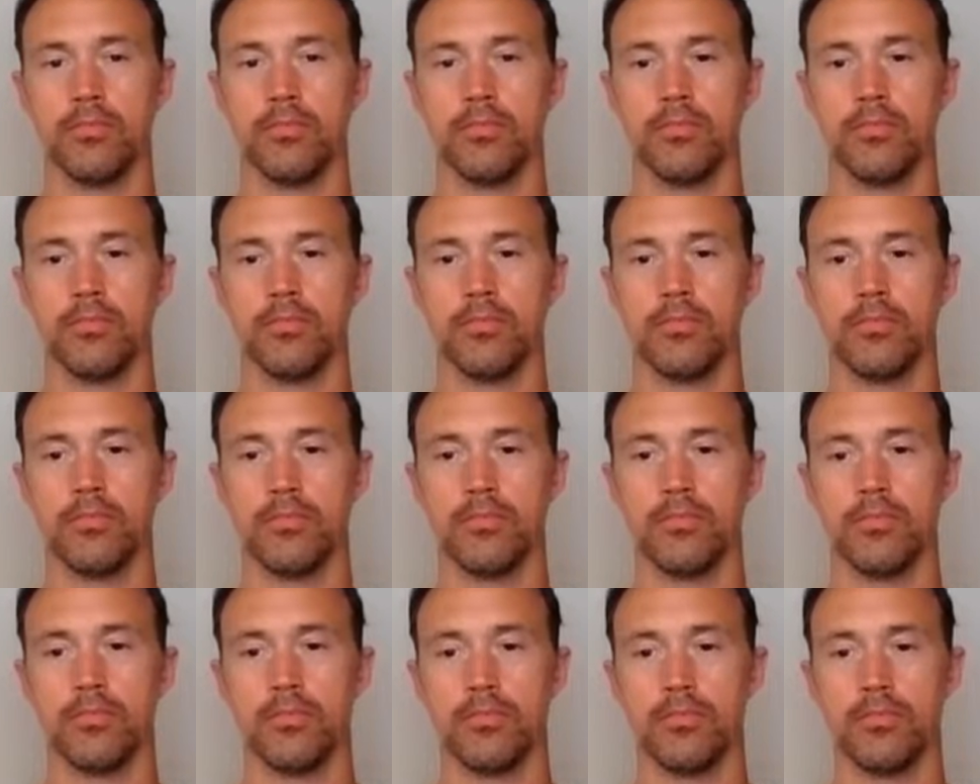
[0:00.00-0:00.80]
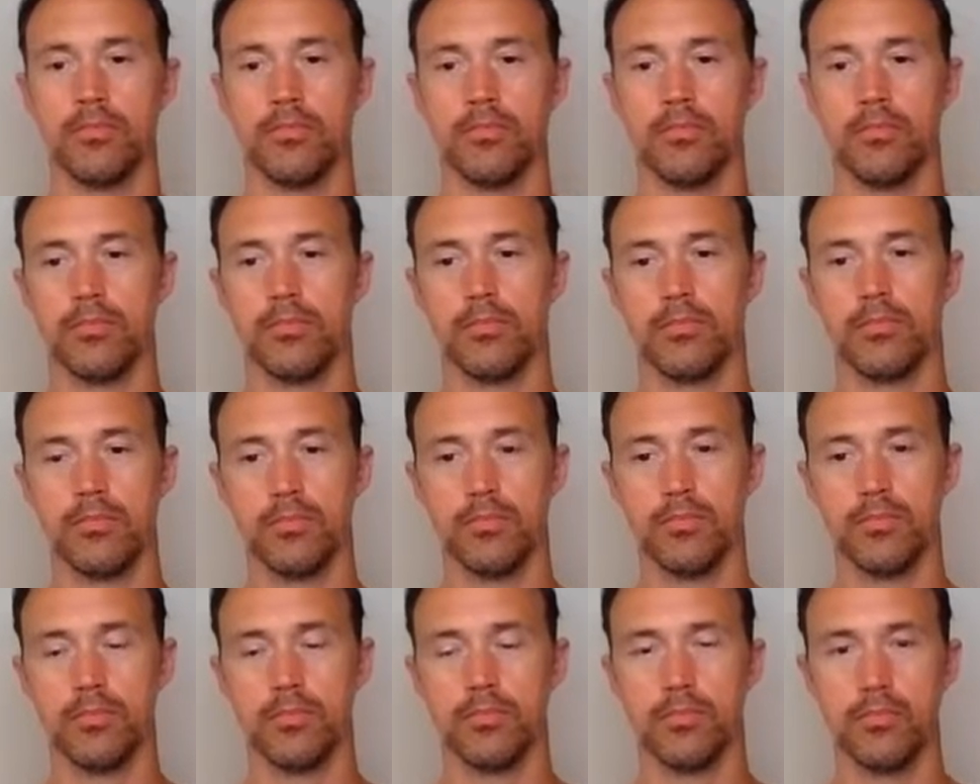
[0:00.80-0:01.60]

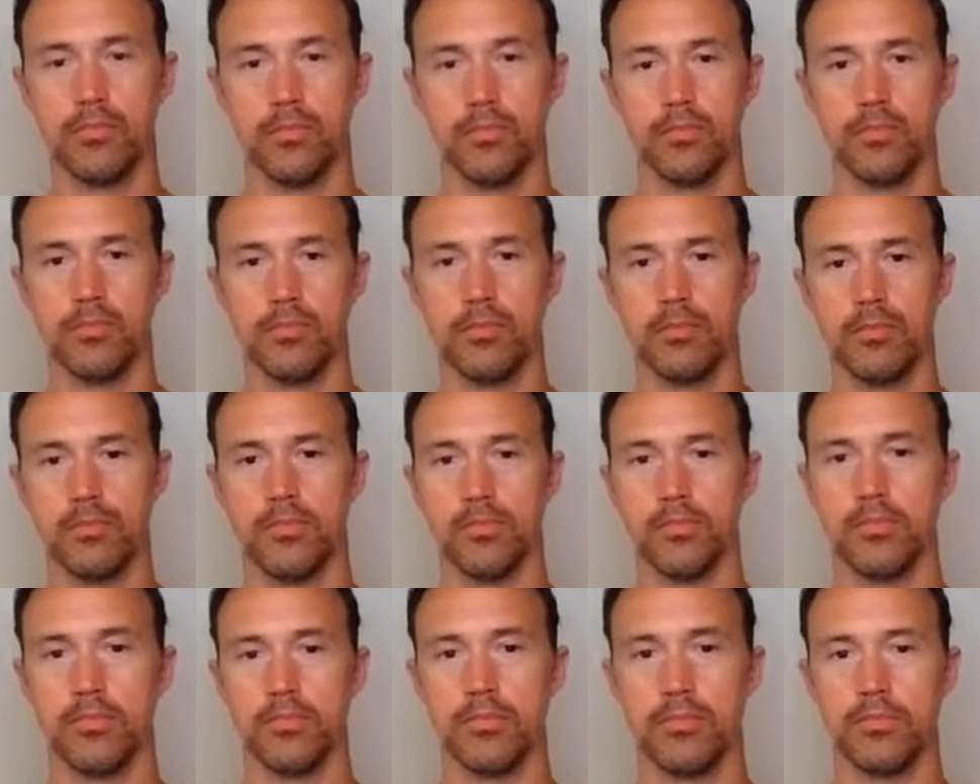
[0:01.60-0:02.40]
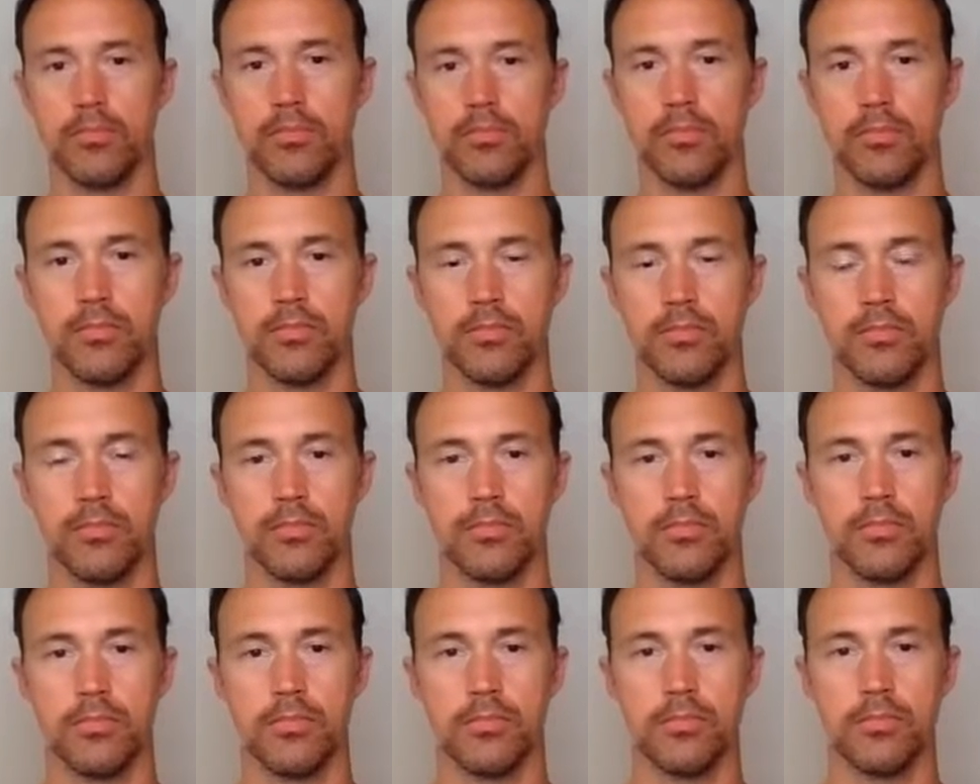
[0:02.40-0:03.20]

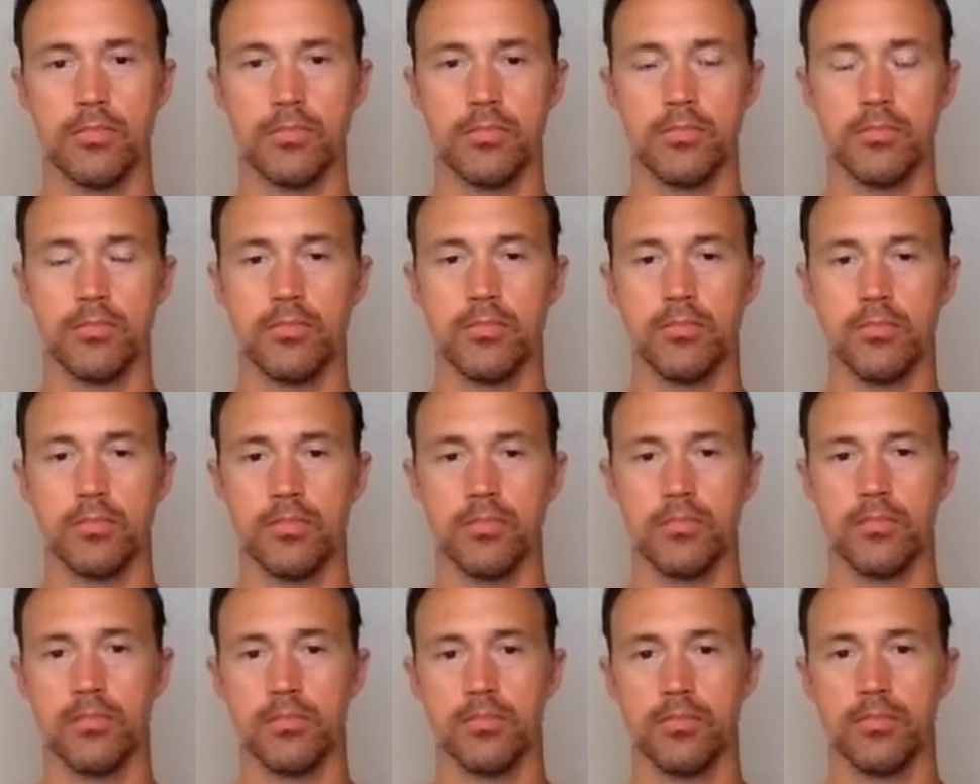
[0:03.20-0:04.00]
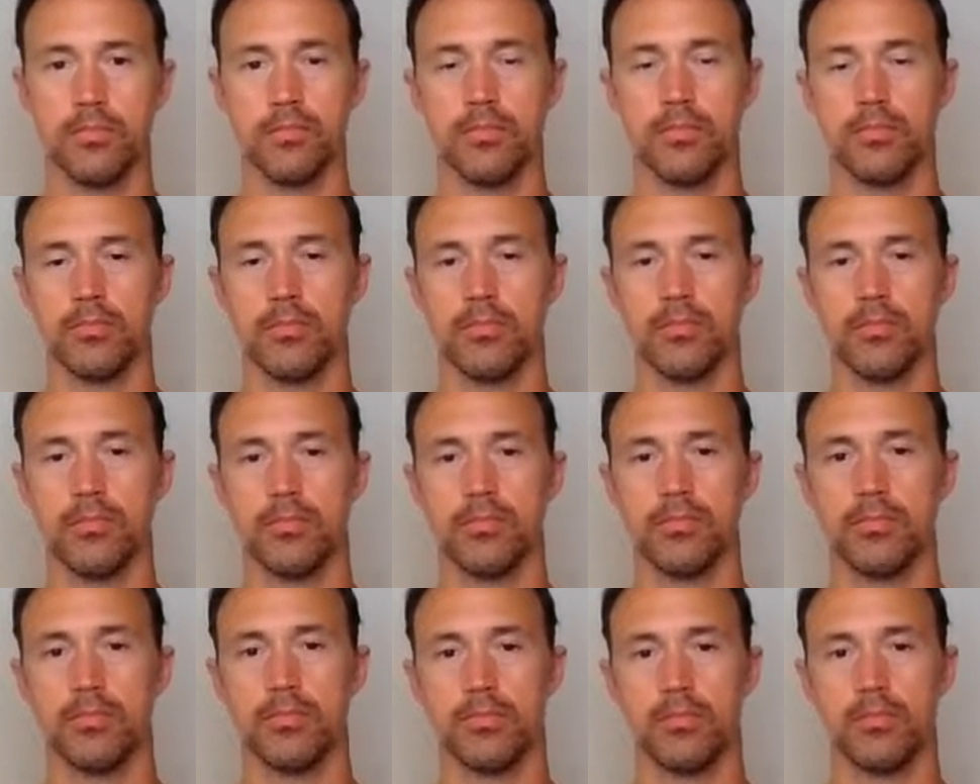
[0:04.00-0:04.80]

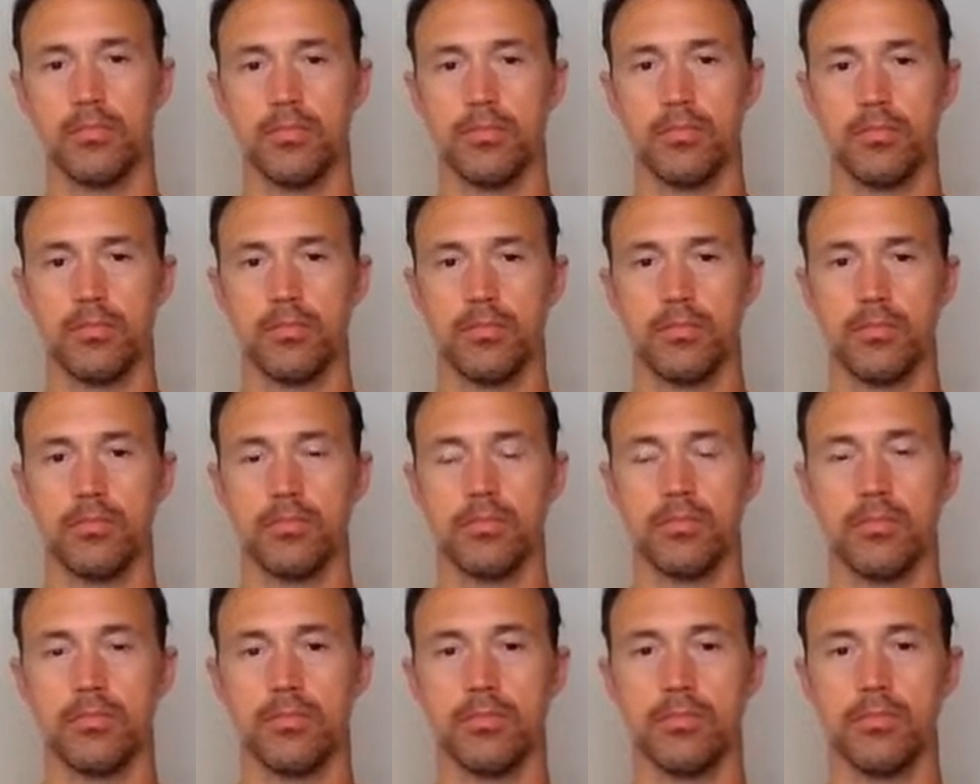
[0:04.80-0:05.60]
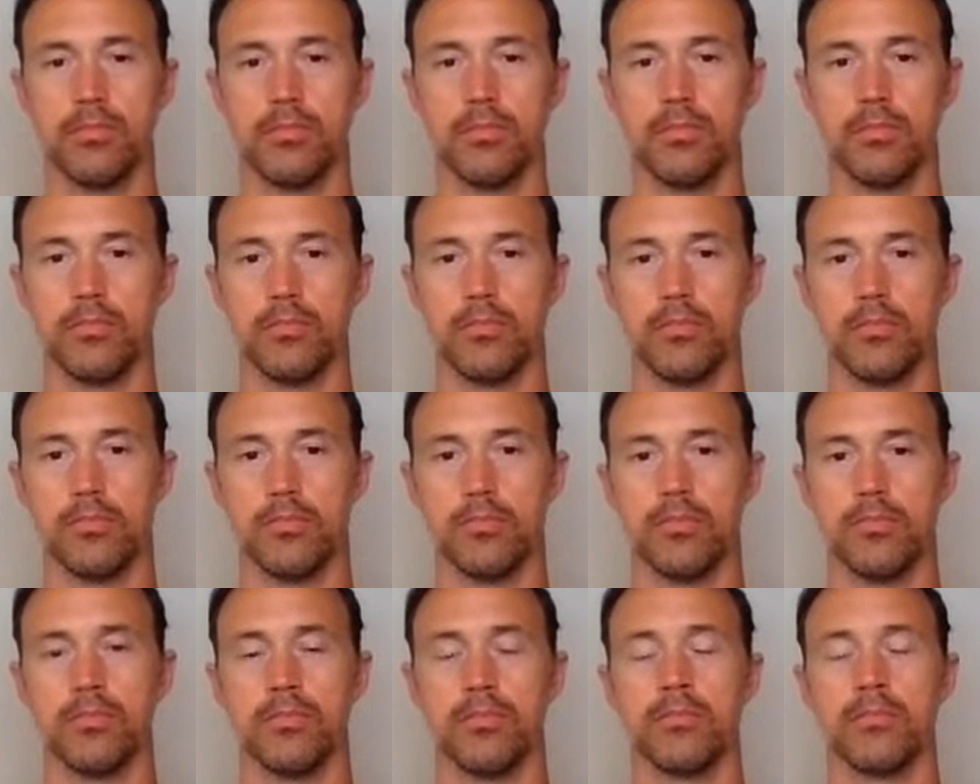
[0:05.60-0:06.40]

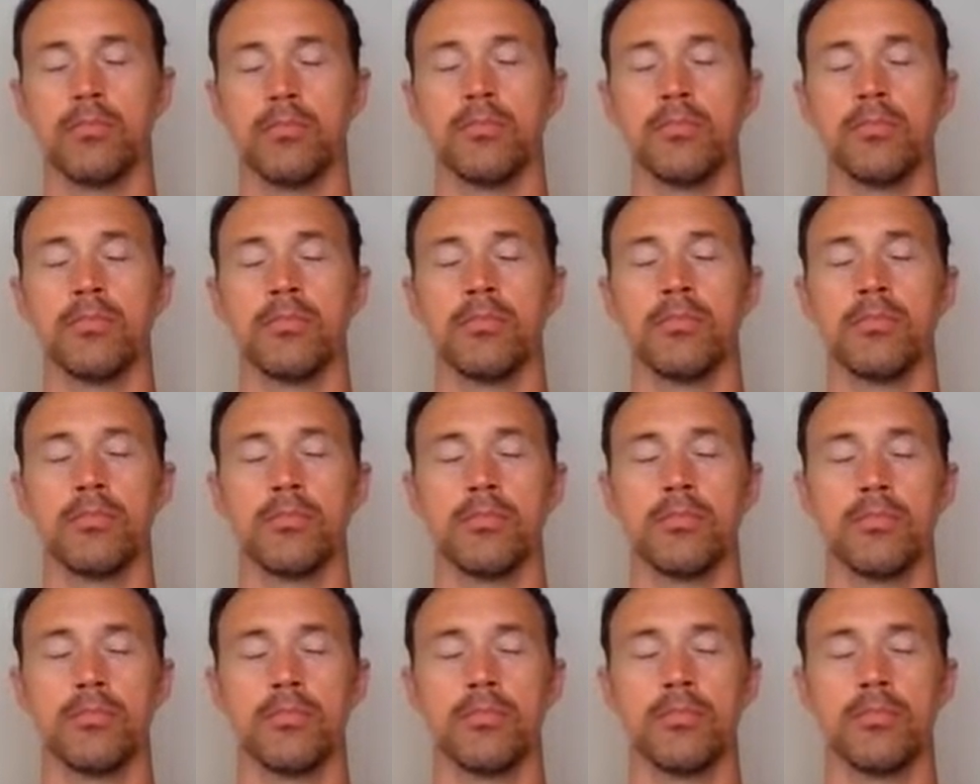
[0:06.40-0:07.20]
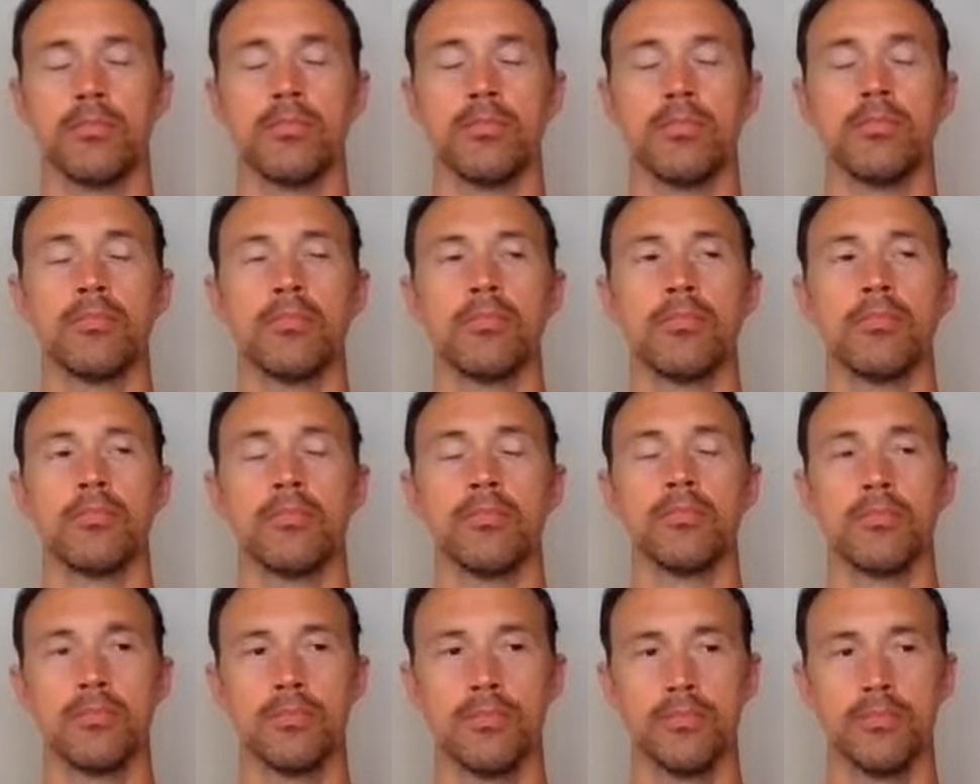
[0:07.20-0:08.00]
This person isn't speaking.